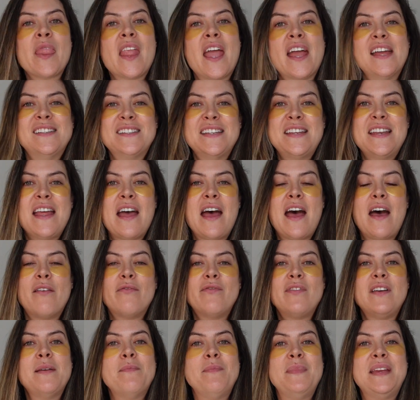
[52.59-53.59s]
I didn't
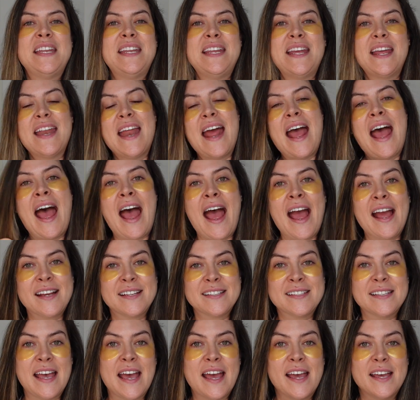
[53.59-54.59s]
have immediate
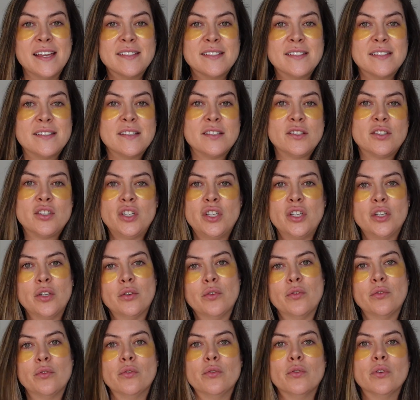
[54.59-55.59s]
access
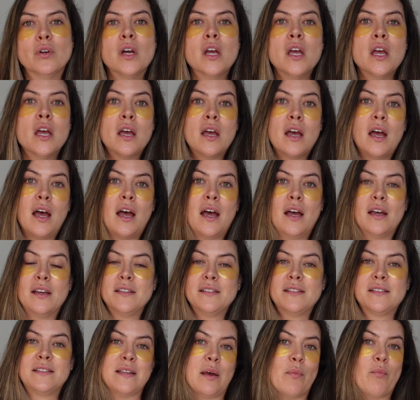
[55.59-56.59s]
to
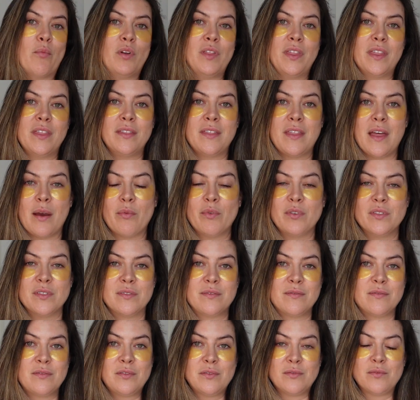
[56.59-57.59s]
someone that
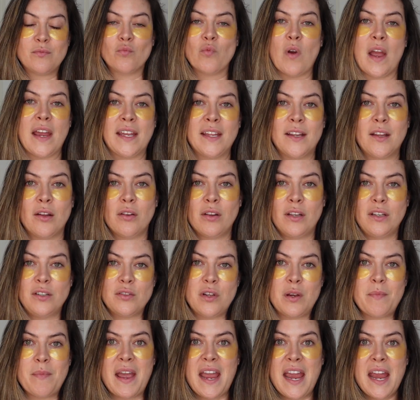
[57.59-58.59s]
was regularly
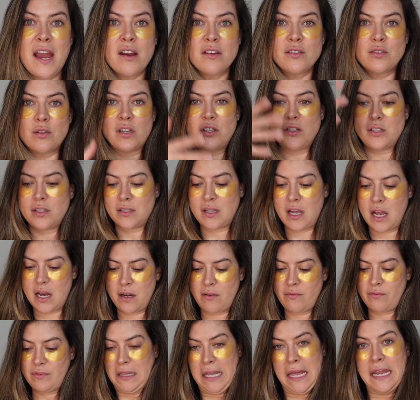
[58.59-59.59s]
doing my hair, so I just kind
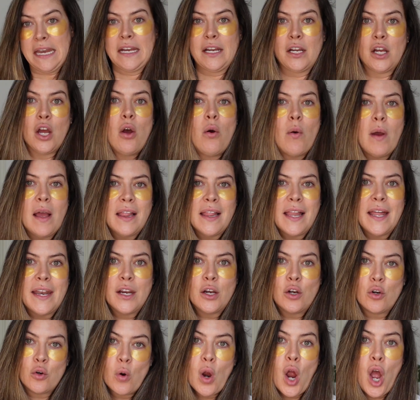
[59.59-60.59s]
of let it go. I let
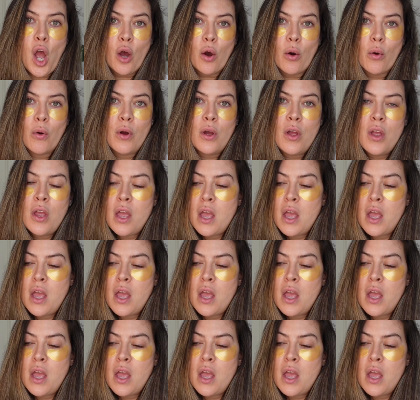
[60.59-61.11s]
it grow.